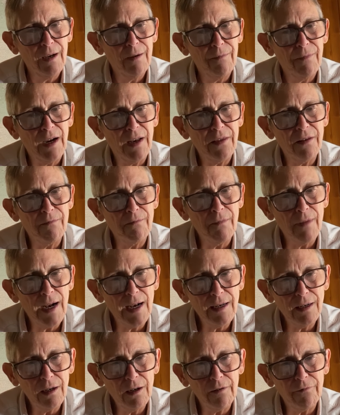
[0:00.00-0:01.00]
By the
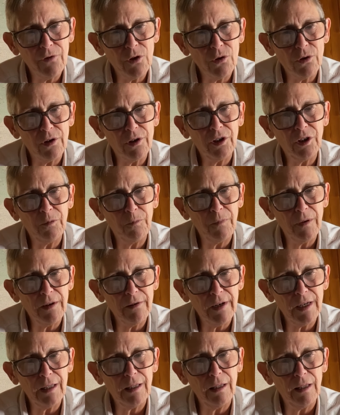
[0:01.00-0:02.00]
might of your
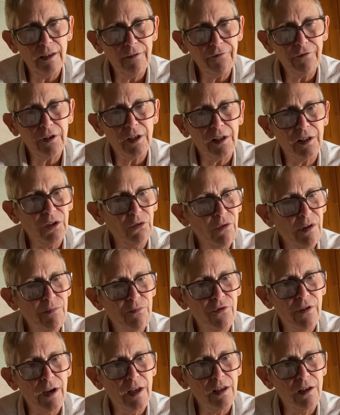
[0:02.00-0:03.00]
Spirit, lift us, we
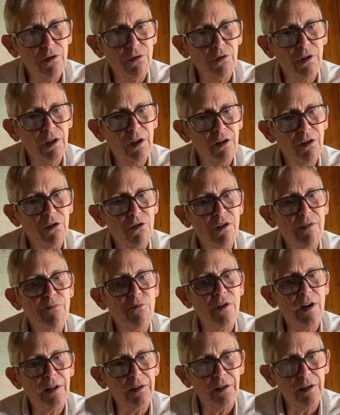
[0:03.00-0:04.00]
pray you, to your
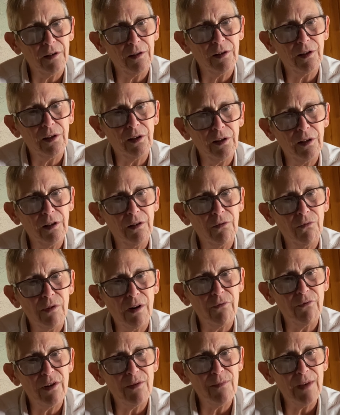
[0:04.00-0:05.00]
presence,
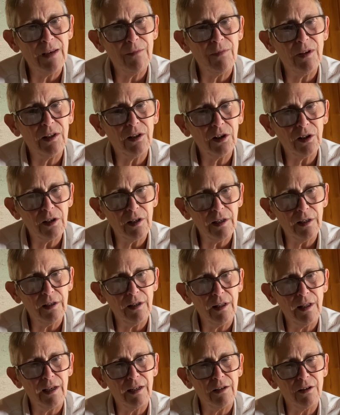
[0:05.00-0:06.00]
where we may be
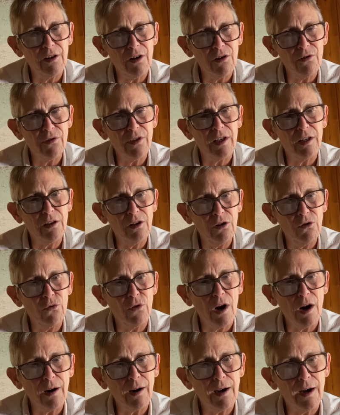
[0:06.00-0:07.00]
still and know that
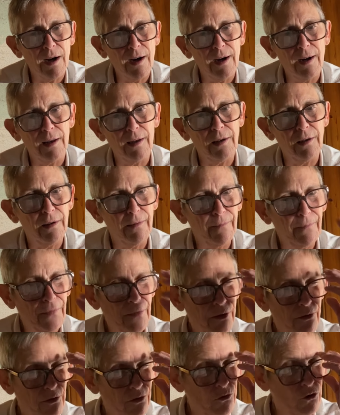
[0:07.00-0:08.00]
you are God,
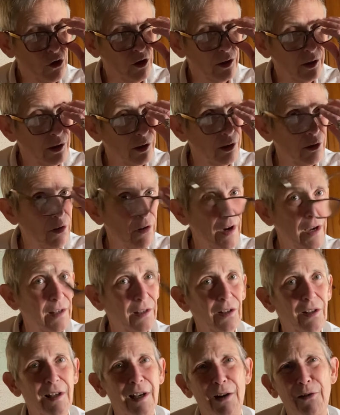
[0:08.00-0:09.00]
through Jesus
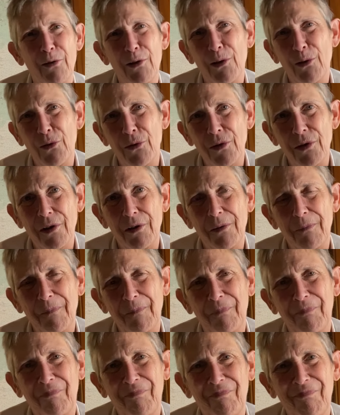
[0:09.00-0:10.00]
Christ our Lord.
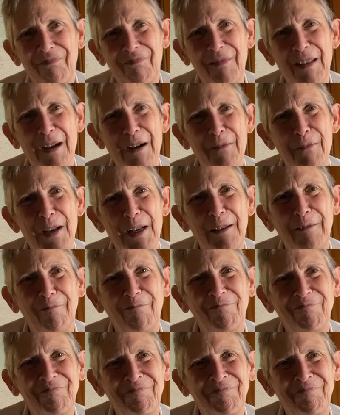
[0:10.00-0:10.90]
Amen.